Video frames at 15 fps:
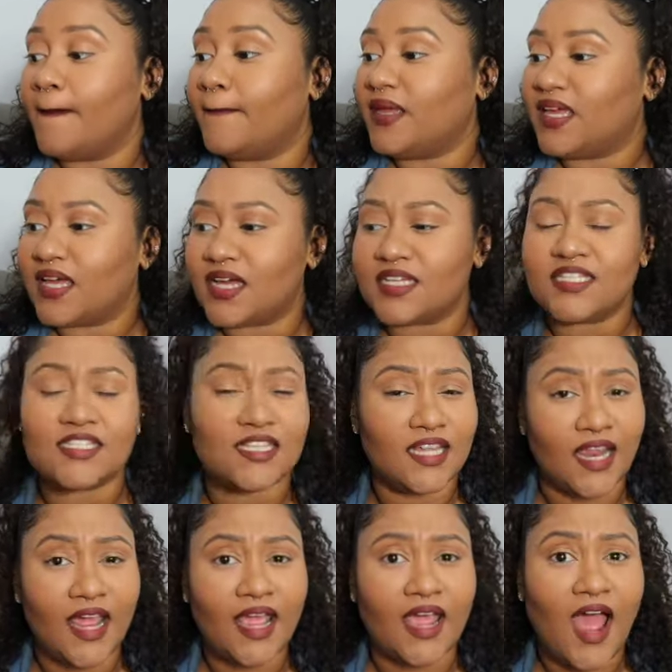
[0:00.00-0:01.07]
because
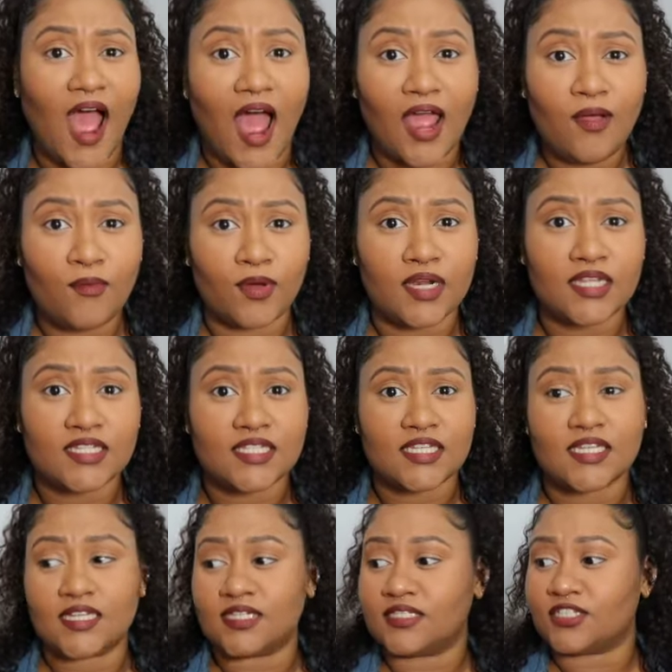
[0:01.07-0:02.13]
today i wanted
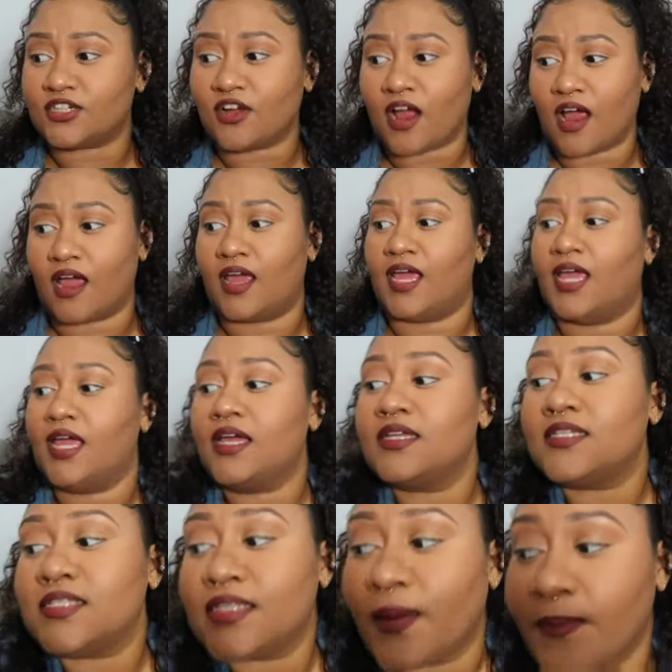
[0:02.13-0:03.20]
to try
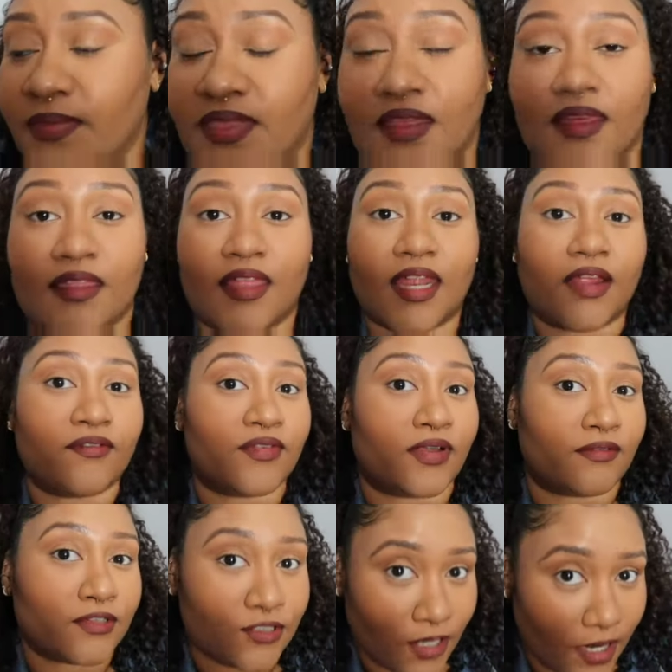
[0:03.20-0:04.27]
something that i've
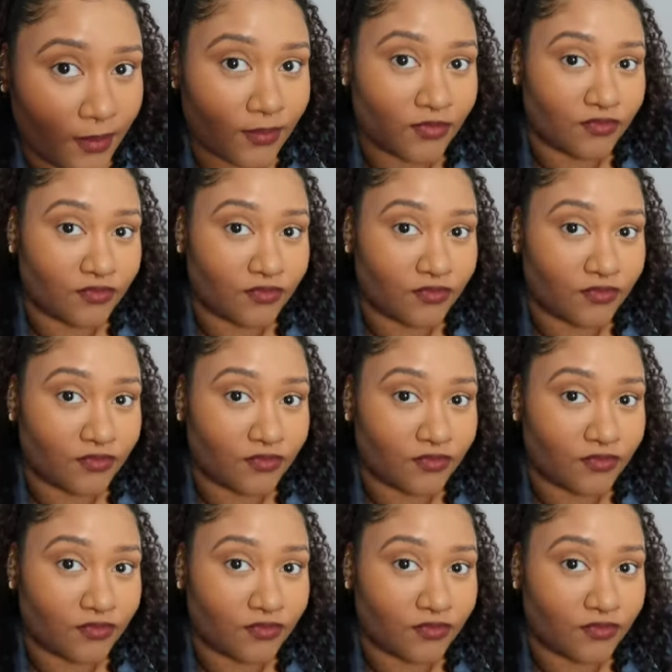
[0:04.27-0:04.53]
never tried